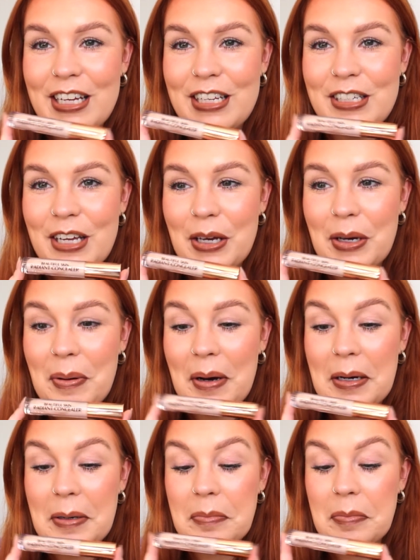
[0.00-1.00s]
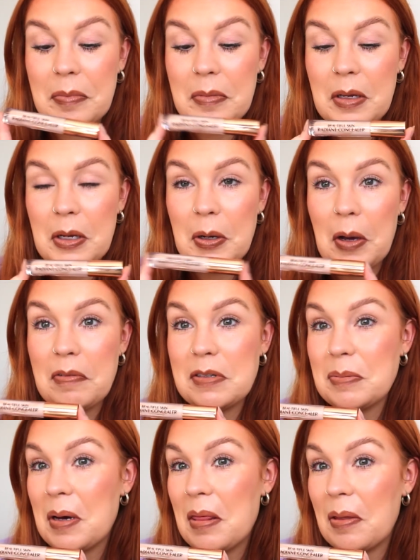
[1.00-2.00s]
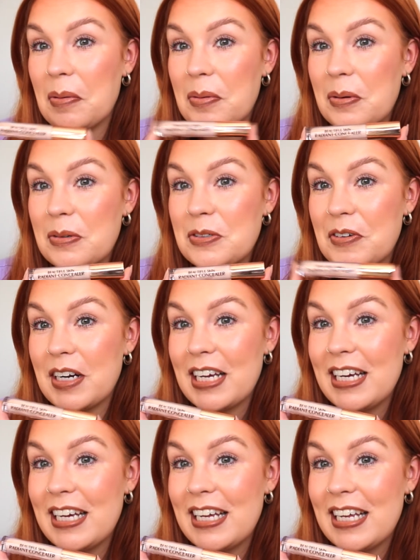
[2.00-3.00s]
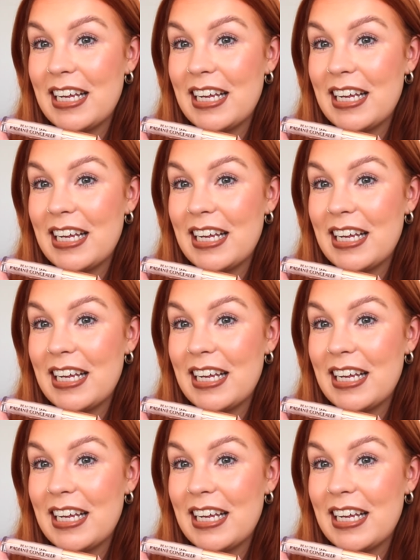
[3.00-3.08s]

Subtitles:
so you know if it's worth it or not, really.